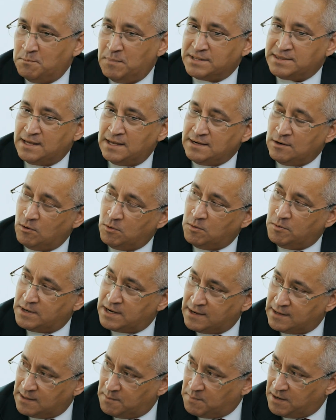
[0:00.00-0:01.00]
but then
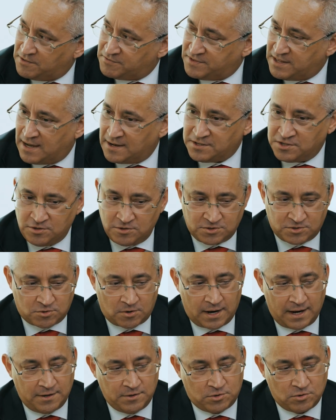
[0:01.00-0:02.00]
over and above that, you're
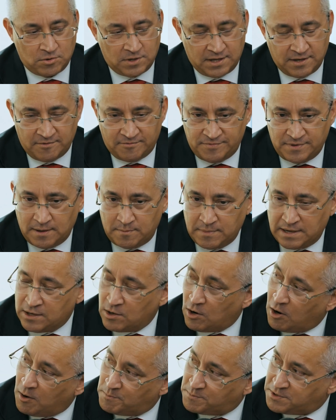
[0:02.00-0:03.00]
trying to give them
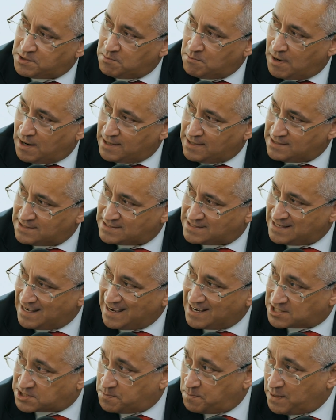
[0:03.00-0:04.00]
an optimized
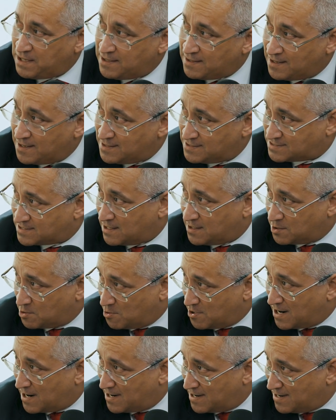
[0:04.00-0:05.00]
experience
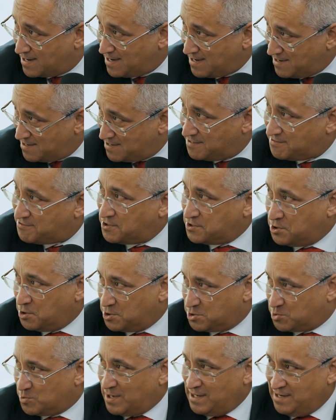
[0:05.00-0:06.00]
ROI for
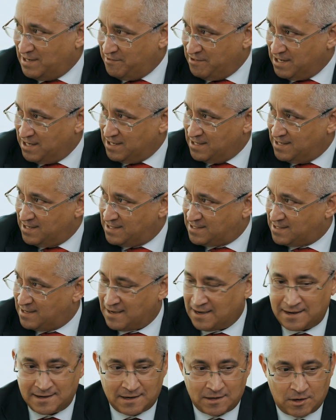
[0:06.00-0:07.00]
those who are living in it,
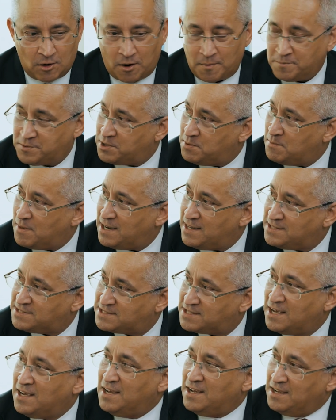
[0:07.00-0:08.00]
and an
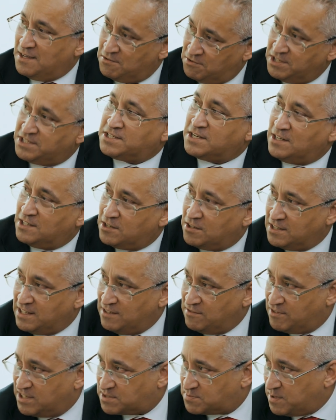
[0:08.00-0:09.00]
optimized return on
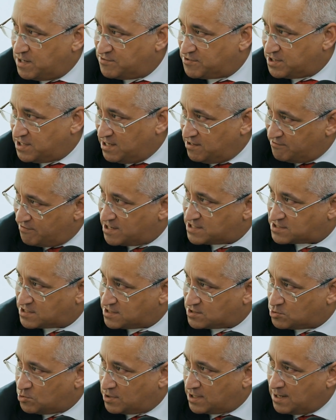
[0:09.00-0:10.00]
investment for the
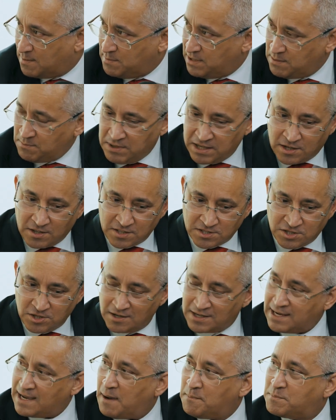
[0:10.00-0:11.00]
investors who come in, because
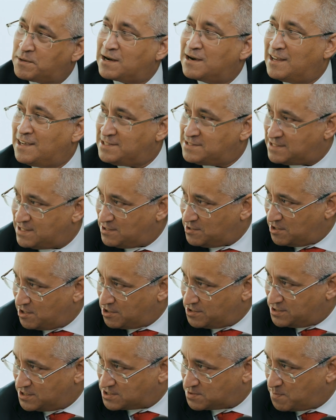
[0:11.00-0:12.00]
you're capitalizing
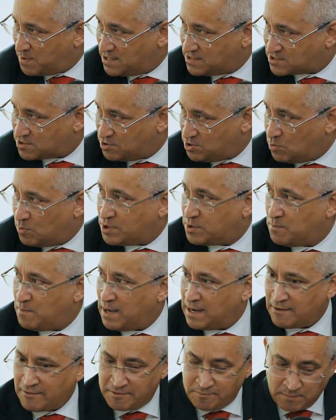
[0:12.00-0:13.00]
on the space. So you want
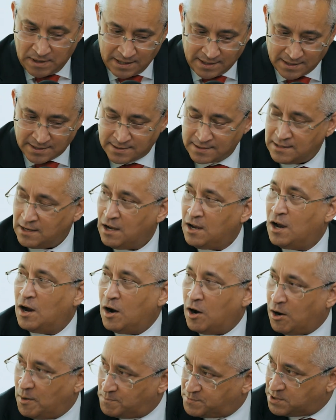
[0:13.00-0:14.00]
to make it an
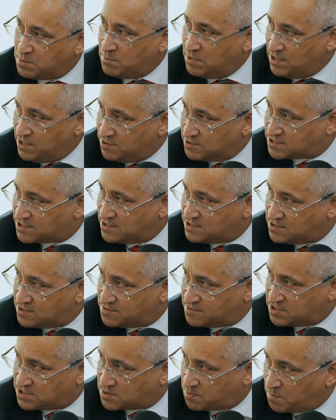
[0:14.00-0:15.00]
optimal usage
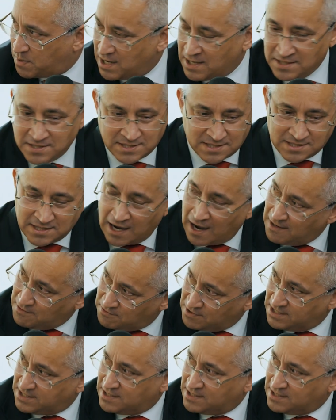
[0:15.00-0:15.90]
of the space and